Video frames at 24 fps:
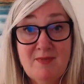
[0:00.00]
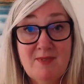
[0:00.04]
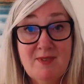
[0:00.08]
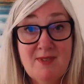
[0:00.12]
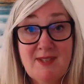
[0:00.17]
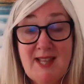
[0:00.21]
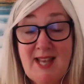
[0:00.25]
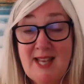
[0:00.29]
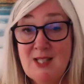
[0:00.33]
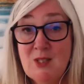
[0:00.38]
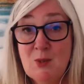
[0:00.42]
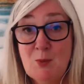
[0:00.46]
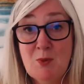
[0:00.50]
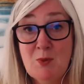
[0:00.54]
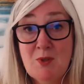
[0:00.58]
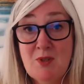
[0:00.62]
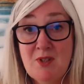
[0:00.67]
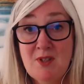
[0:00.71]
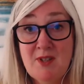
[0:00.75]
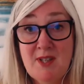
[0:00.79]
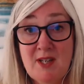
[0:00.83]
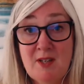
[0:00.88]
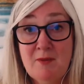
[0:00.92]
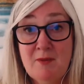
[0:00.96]
That's what they're
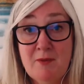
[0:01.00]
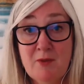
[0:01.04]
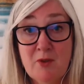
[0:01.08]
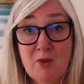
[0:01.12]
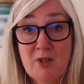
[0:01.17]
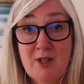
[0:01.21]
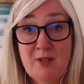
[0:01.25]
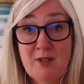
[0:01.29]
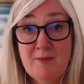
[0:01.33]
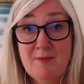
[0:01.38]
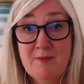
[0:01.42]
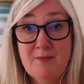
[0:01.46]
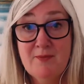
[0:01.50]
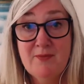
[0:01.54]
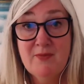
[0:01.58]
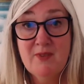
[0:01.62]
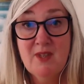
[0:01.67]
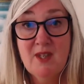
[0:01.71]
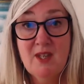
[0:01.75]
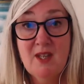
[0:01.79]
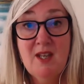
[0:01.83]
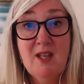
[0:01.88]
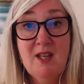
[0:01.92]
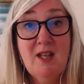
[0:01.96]
there for.
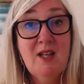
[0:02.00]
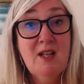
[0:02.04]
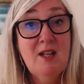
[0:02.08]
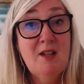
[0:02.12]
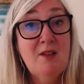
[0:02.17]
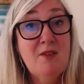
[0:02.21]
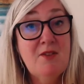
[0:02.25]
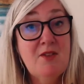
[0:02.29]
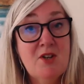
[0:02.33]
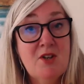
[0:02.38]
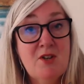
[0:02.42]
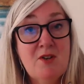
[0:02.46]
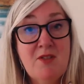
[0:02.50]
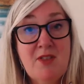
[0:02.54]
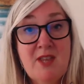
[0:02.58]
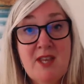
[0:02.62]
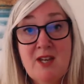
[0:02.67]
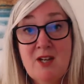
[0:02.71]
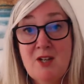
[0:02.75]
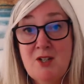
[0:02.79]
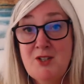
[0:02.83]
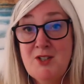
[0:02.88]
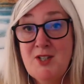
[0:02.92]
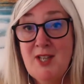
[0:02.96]
They're
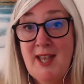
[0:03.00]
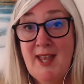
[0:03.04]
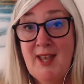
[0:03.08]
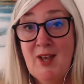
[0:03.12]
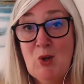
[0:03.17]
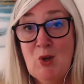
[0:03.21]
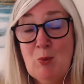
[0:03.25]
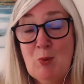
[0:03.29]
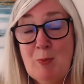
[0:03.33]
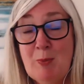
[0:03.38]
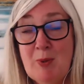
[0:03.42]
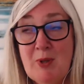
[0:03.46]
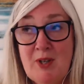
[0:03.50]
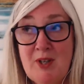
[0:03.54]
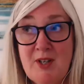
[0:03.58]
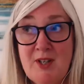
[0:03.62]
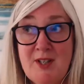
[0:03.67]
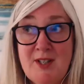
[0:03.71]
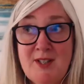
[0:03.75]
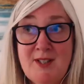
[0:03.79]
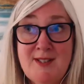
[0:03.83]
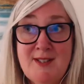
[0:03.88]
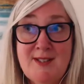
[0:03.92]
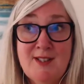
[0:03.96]
there to help
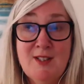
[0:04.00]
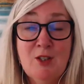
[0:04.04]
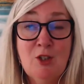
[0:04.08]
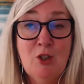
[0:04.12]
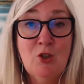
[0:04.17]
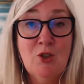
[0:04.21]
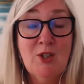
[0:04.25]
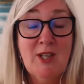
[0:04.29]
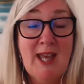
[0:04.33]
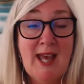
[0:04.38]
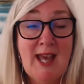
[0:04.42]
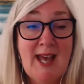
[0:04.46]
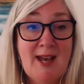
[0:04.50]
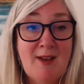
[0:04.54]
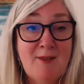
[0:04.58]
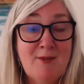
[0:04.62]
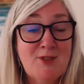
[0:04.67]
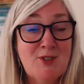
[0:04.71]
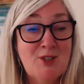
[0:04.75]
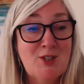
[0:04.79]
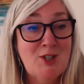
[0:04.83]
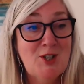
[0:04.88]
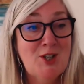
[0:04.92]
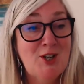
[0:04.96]
us look
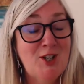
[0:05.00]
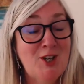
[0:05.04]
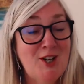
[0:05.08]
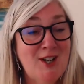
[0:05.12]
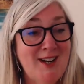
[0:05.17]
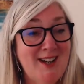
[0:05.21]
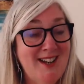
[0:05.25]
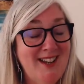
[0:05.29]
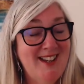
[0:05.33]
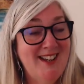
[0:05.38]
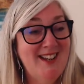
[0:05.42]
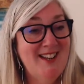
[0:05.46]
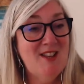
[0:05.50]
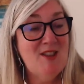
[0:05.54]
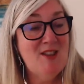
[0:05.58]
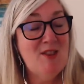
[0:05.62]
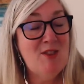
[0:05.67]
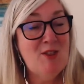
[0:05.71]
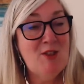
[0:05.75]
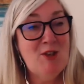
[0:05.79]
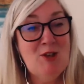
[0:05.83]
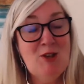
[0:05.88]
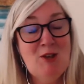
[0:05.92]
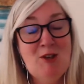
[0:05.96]
after
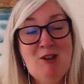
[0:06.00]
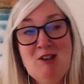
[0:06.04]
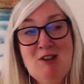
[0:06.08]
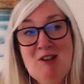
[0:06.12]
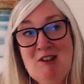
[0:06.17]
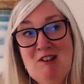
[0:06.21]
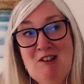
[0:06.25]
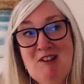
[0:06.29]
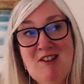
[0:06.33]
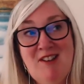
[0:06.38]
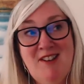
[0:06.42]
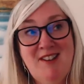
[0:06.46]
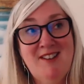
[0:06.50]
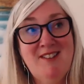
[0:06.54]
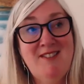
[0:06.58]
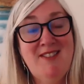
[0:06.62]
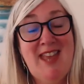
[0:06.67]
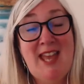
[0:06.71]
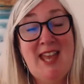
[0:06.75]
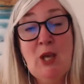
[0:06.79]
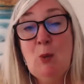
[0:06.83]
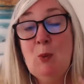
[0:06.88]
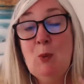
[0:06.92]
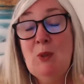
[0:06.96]
the
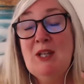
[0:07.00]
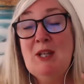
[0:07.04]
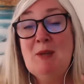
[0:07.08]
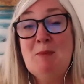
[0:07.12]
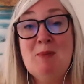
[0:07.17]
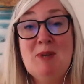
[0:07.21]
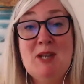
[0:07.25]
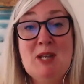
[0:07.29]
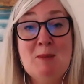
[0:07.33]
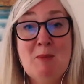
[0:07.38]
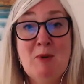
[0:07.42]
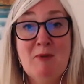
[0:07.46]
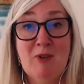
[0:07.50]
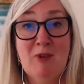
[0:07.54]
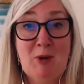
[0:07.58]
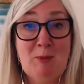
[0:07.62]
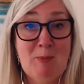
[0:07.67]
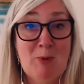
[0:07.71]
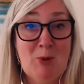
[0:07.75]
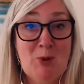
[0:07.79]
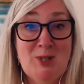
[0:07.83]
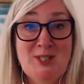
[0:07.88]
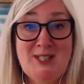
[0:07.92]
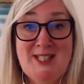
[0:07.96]
equilibrium of our
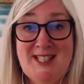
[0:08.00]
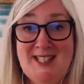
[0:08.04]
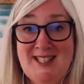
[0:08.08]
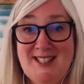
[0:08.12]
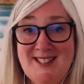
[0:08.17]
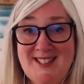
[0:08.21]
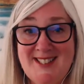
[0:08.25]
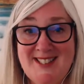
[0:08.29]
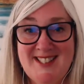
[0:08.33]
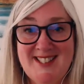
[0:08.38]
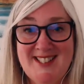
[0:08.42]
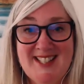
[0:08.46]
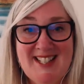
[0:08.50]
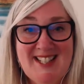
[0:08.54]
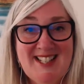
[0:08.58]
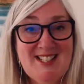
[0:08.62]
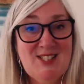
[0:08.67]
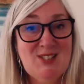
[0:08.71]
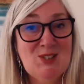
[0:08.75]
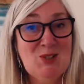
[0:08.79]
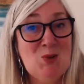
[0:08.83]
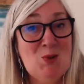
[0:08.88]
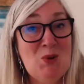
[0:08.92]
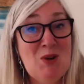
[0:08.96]
bodies.
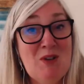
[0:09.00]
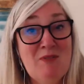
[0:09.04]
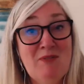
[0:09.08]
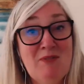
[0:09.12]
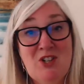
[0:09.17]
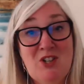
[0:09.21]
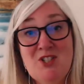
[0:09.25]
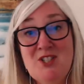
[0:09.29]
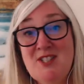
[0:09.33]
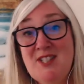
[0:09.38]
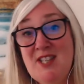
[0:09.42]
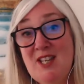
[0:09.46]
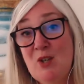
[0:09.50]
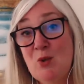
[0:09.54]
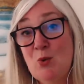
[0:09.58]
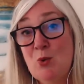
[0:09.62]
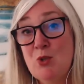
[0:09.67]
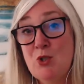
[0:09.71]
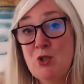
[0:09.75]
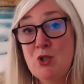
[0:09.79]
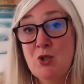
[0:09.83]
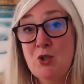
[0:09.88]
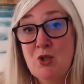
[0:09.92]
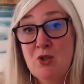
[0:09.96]
So if our
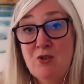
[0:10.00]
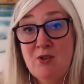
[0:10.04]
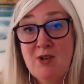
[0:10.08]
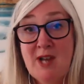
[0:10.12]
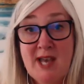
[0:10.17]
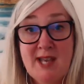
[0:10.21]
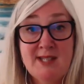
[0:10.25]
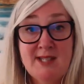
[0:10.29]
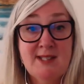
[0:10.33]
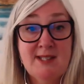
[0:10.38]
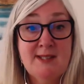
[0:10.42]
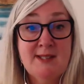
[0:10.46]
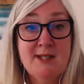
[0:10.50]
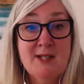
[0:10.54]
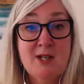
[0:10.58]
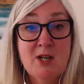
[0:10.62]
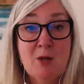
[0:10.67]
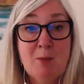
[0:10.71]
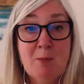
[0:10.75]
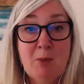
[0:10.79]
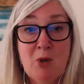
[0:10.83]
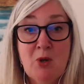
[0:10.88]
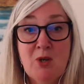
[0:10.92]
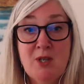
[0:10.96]
CO2 rises in
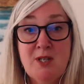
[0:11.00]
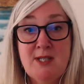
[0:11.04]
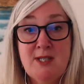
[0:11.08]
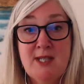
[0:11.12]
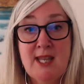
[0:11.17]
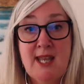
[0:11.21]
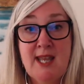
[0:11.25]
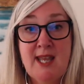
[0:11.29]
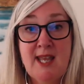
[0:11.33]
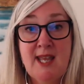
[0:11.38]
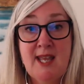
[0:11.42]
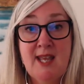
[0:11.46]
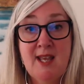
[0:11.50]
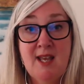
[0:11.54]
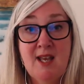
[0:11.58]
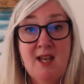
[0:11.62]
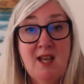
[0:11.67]
our body,